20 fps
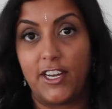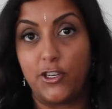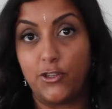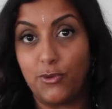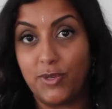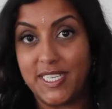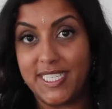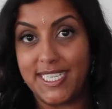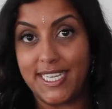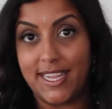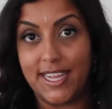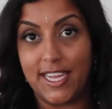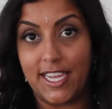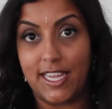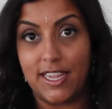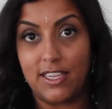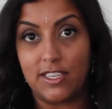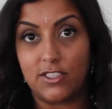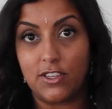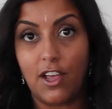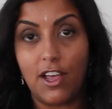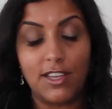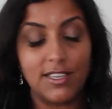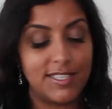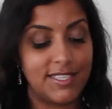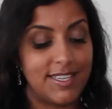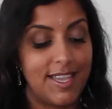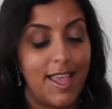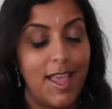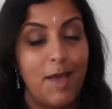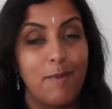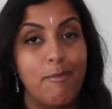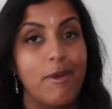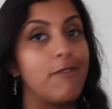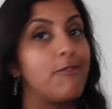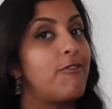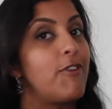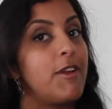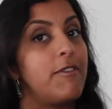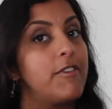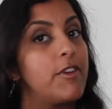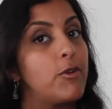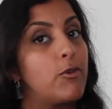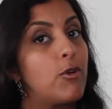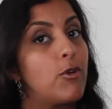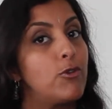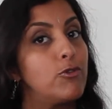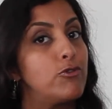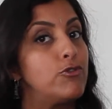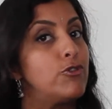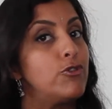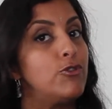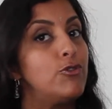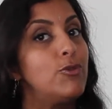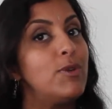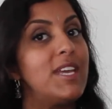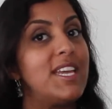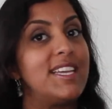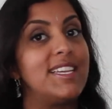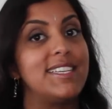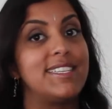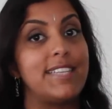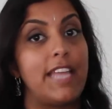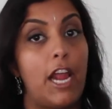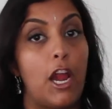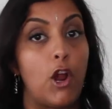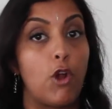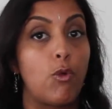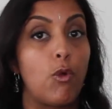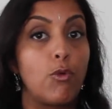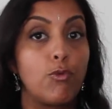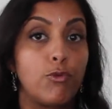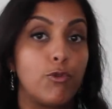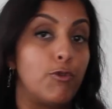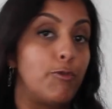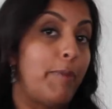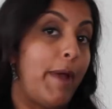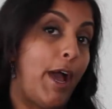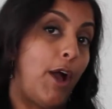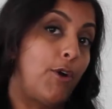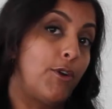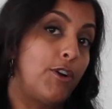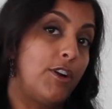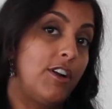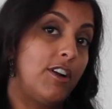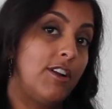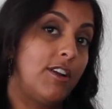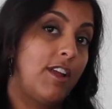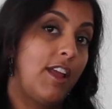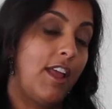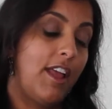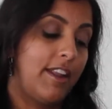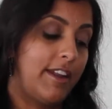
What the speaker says: do need to thicken the sauce, my favorite go-to is arrowroot powder.